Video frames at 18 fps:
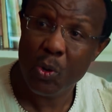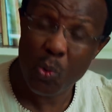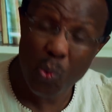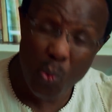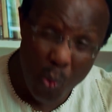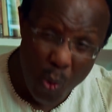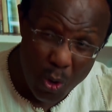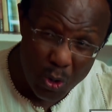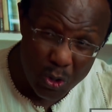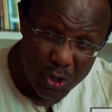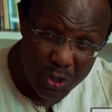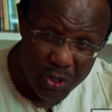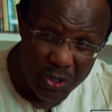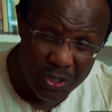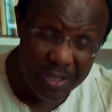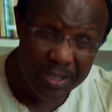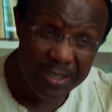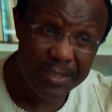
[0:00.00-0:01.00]

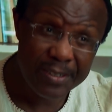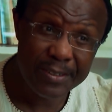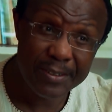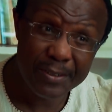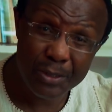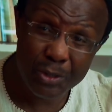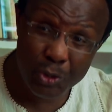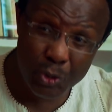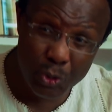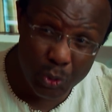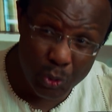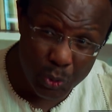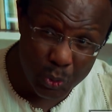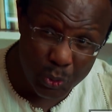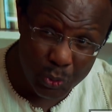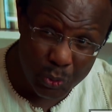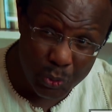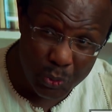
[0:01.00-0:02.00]
was
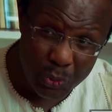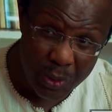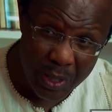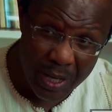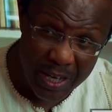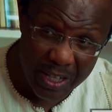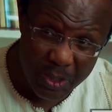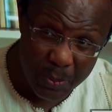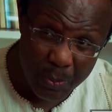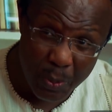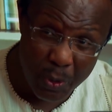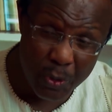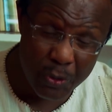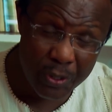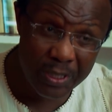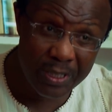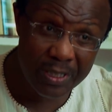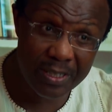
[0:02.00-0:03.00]
to
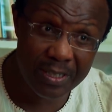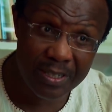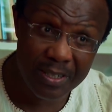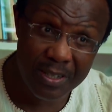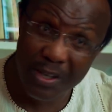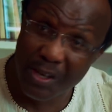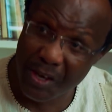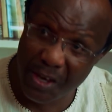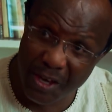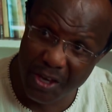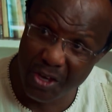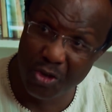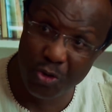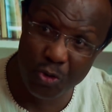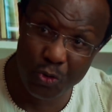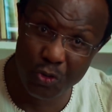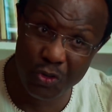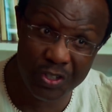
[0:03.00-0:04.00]
exploit
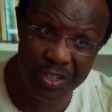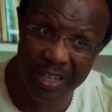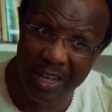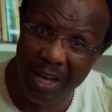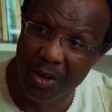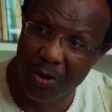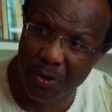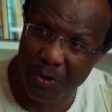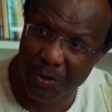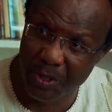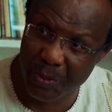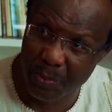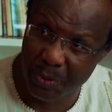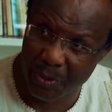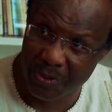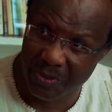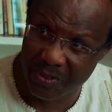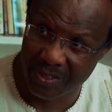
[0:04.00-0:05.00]
huge nickel
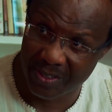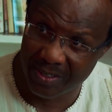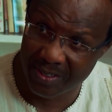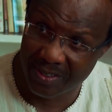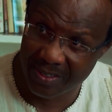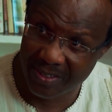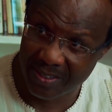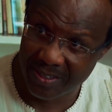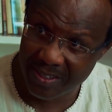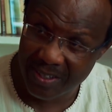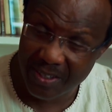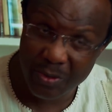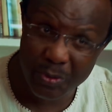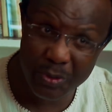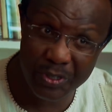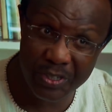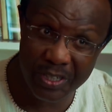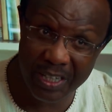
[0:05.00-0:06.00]
deposits,
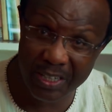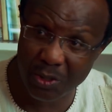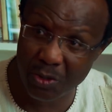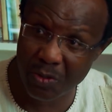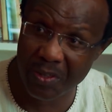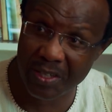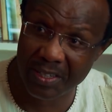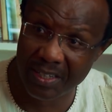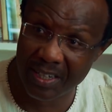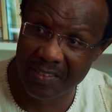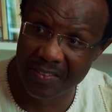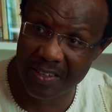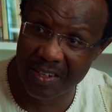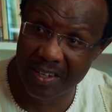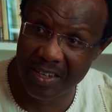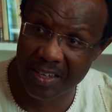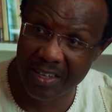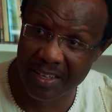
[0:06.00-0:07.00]
which are in northern
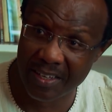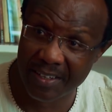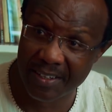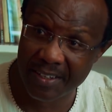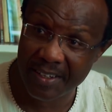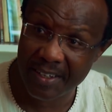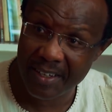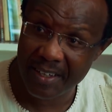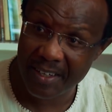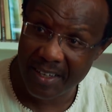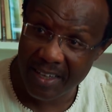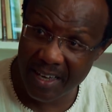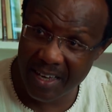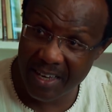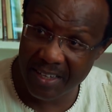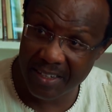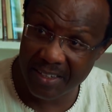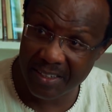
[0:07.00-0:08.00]
Tanzania
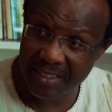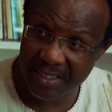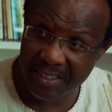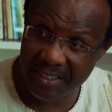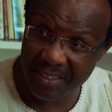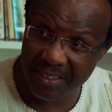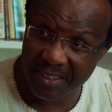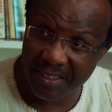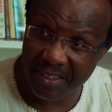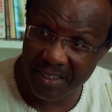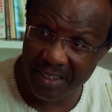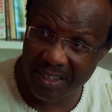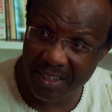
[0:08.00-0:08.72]
and in